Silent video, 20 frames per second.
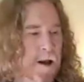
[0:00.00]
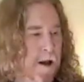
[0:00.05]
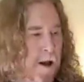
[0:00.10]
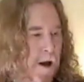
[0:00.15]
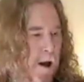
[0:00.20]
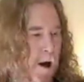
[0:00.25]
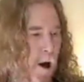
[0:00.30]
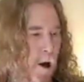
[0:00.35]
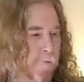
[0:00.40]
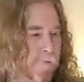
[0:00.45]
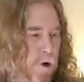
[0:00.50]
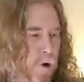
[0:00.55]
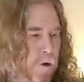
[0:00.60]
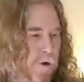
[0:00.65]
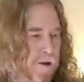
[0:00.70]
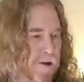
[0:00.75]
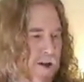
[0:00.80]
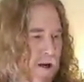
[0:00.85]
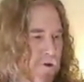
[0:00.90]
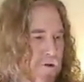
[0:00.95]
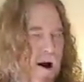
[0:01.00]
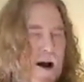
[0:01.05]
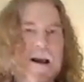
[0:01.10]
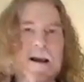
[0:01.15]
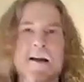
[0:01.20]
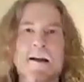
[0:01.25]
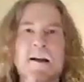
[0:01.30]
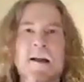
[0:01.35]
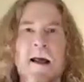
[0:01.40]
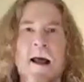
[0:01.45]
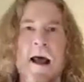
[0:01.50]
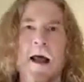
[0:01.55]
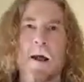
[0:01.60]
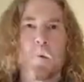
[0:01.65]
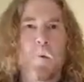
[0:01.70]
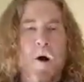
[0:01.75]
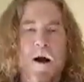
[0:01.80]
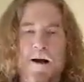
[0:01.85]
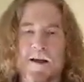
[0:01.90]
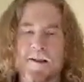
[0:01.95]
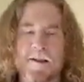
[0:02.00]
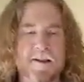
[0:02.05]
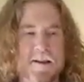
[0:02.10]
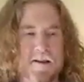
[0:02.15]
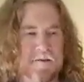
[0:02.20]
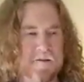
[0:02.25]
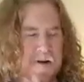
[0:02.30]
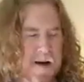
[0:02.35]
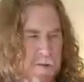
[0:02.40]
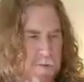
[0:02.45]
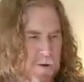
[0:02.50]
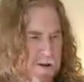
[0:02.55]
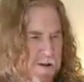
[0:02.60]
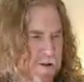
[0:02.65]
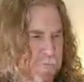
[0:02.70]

of who is Ed Ryan and why isn't he famous?